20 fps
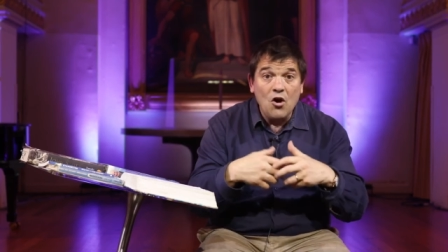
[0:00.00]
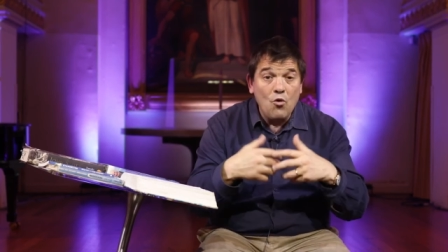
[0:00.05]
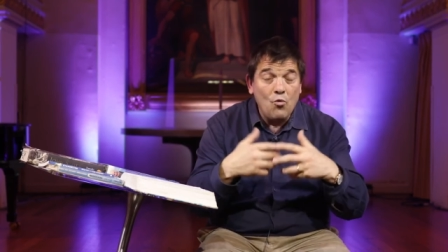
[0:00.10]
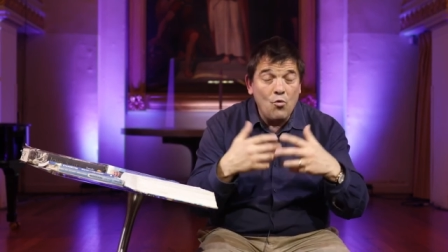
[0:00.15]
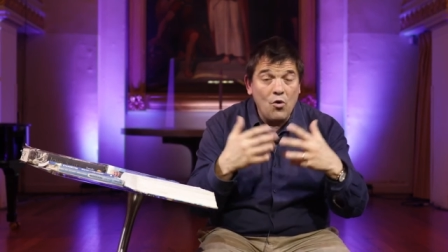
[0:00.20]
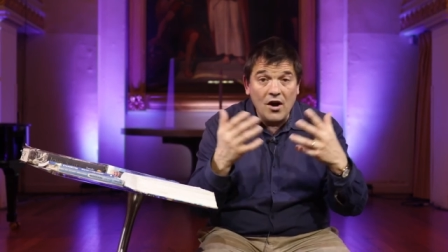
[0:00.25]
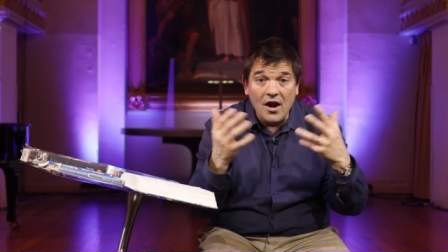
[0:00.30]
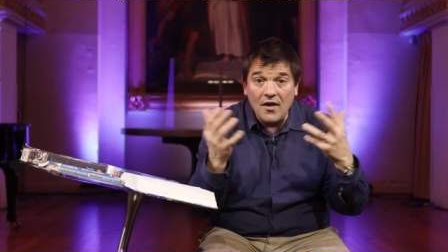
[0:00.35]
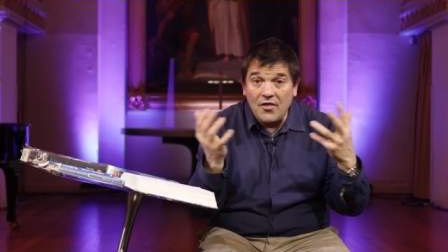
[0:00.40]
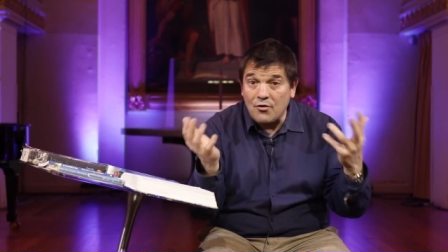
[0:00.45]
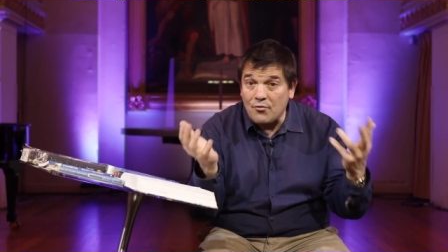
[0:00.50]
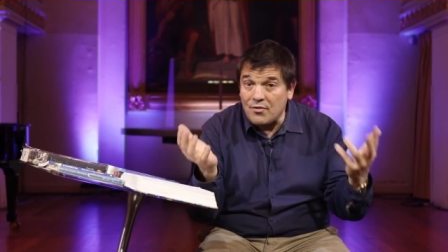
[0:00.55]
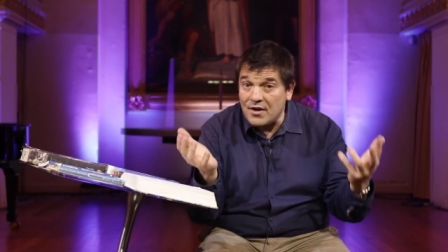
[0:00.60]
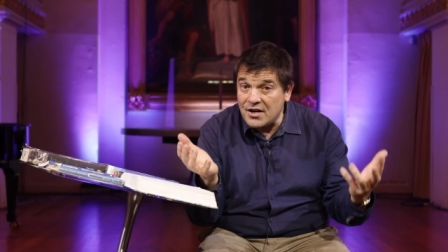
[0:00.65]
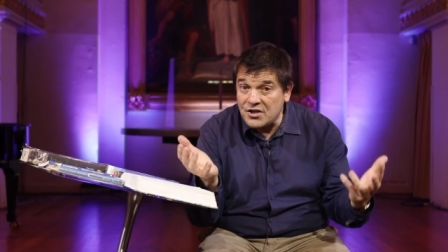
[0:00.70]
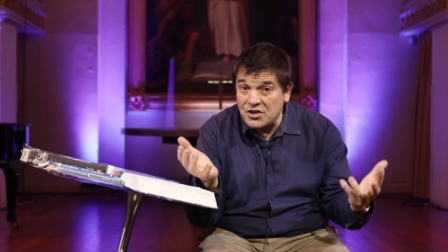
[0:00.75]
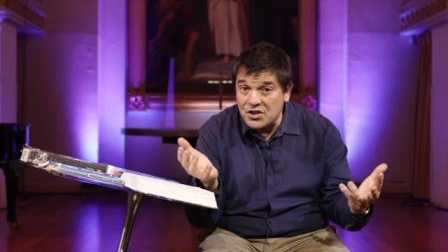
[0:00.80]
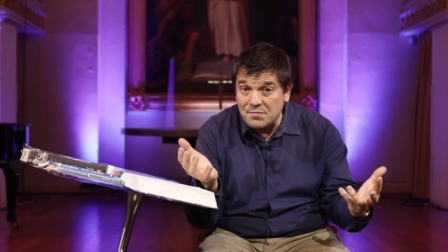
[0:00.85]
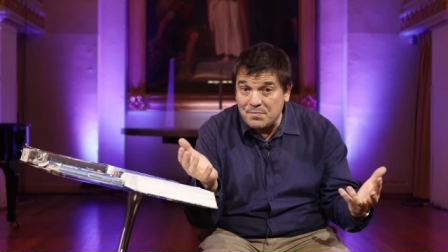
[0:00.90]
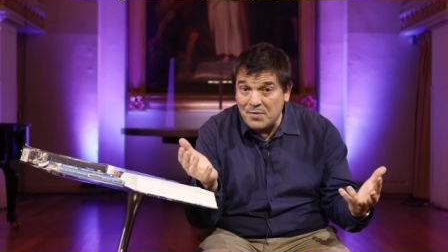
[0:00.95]
What other
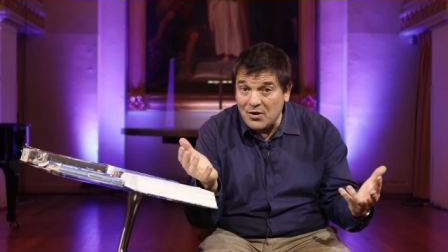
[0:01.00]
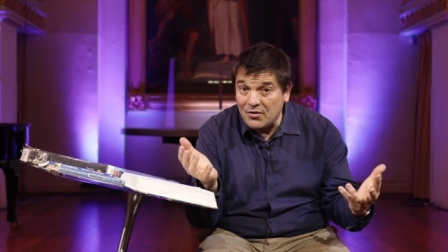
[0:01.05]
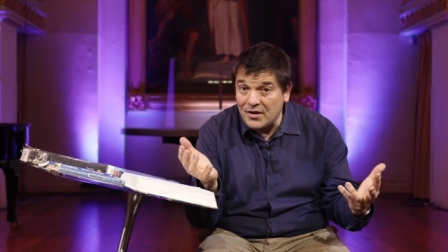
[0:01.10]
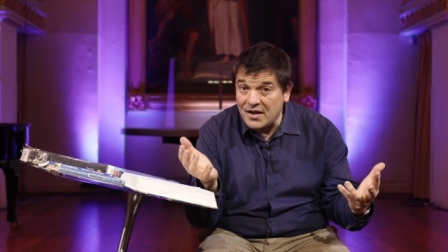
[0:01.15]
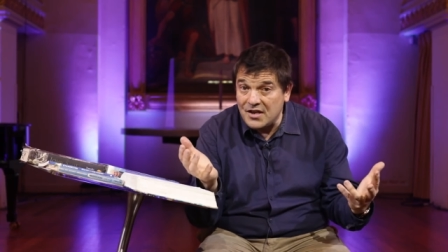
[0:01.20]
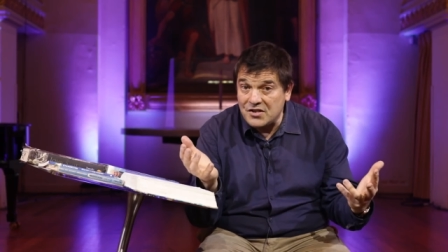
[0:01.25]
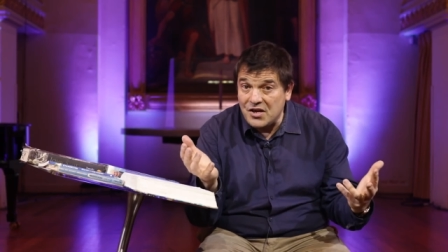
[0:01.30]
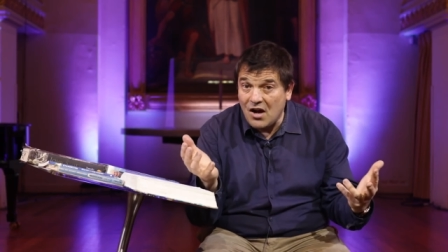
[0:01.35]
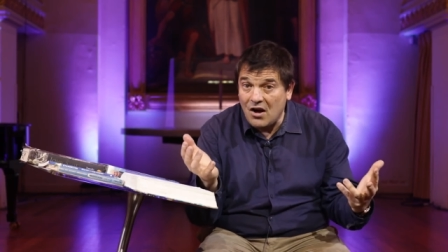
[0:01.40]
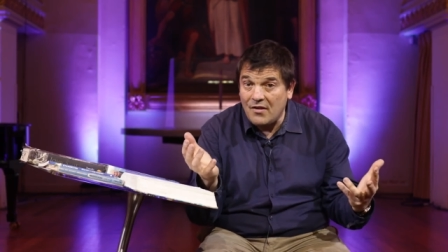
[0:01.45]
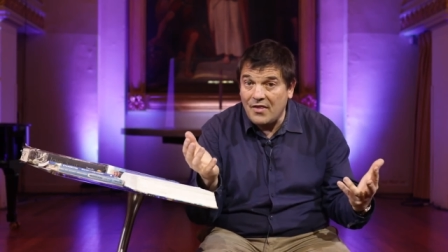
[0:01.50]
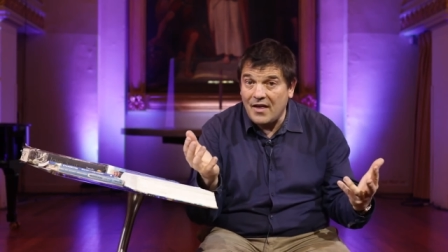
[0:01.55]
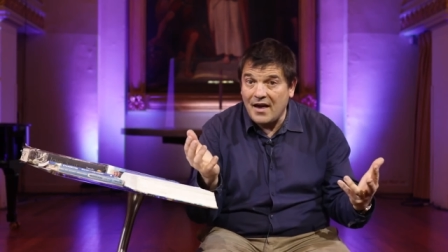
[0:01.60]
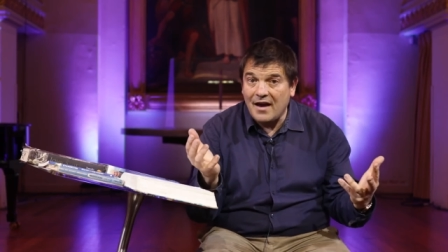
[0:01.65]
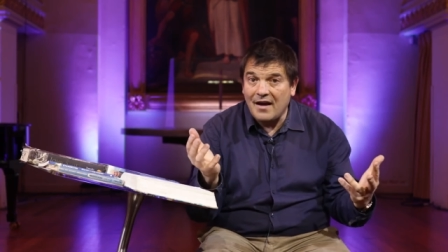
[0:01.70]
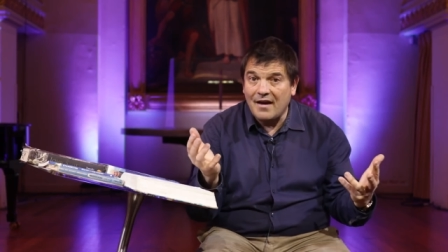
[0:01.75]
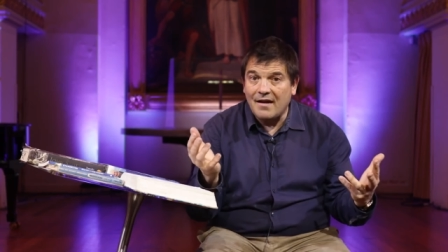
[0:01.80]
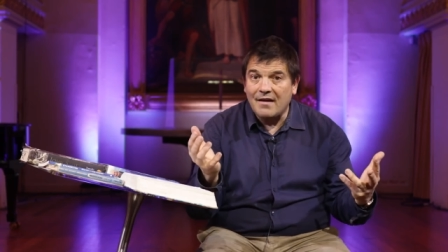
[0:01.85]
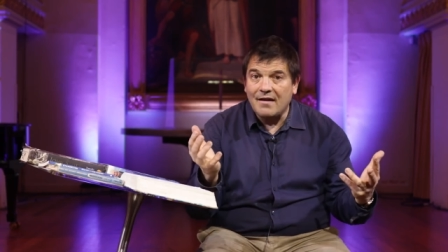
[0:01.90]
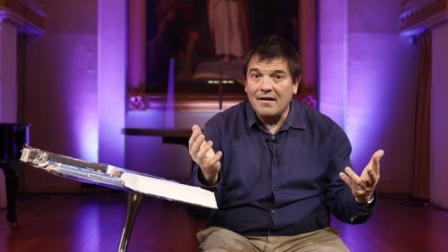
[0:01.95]
religious buildings are
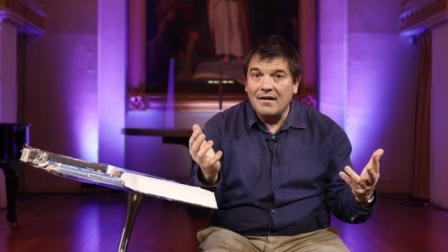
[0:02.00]
there?